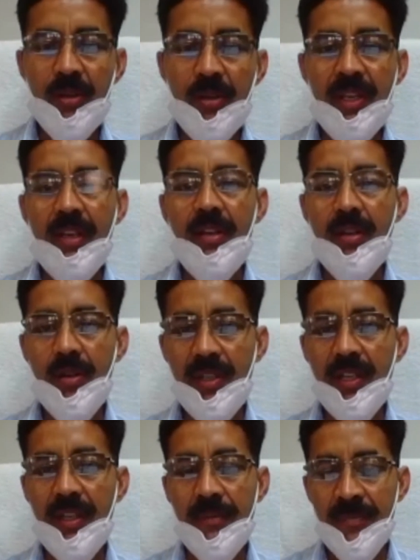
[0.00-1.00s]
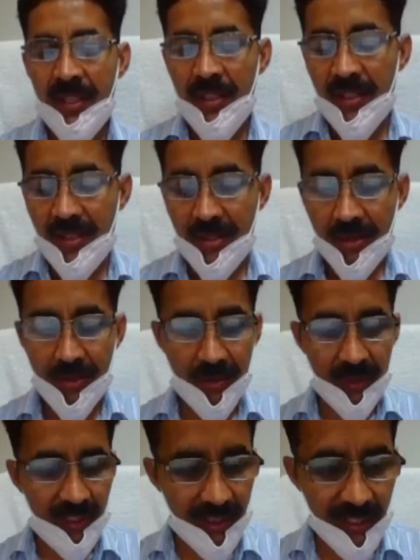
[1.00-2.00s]
Okay, okay.
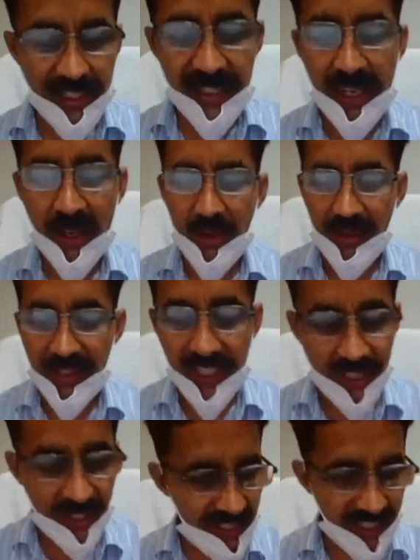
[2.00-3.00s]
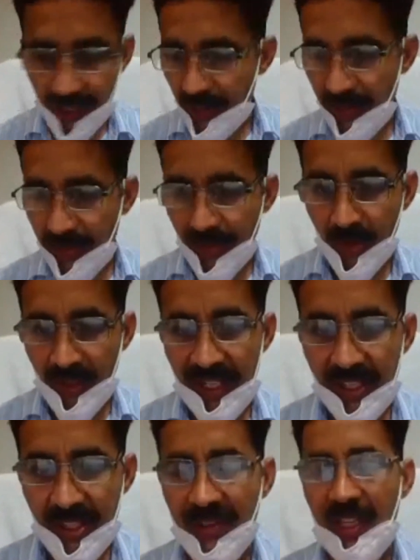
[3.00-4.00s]
So uh, this is how I mean this STTP is normalized.